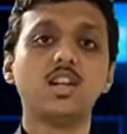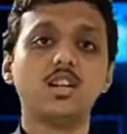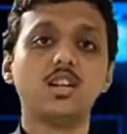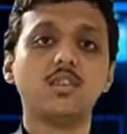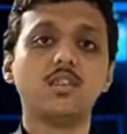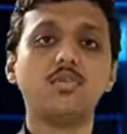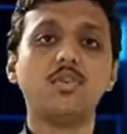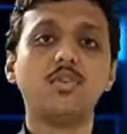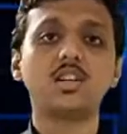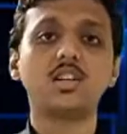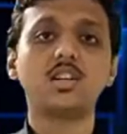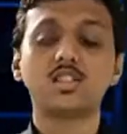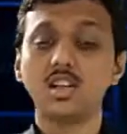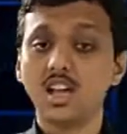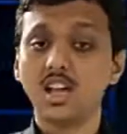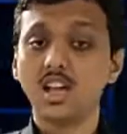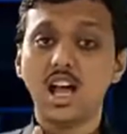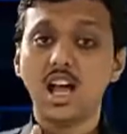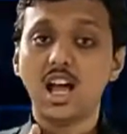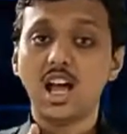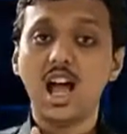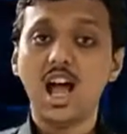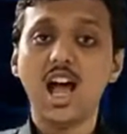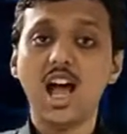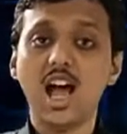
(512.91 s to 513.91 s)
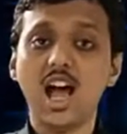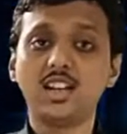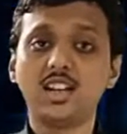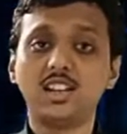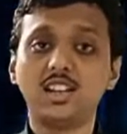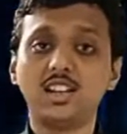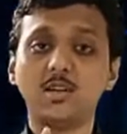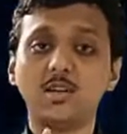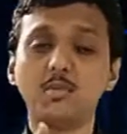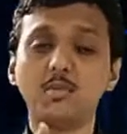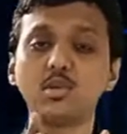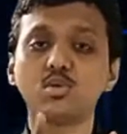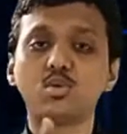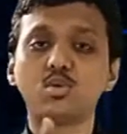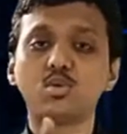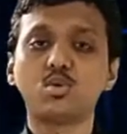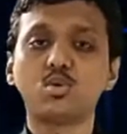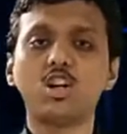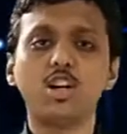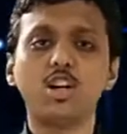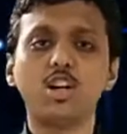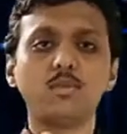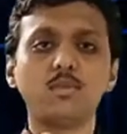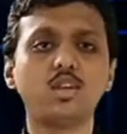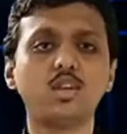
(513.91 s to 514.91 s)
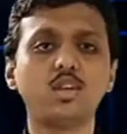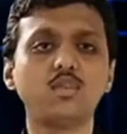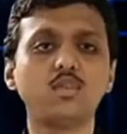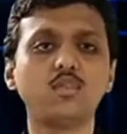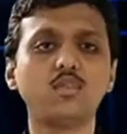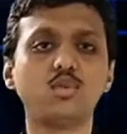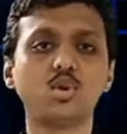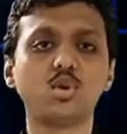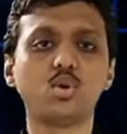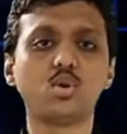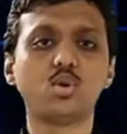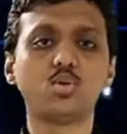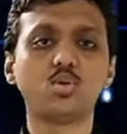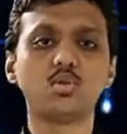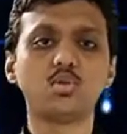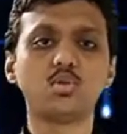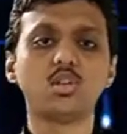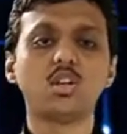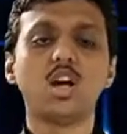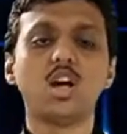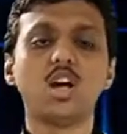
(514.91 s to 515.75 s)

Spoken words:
First R, that means total number of rows.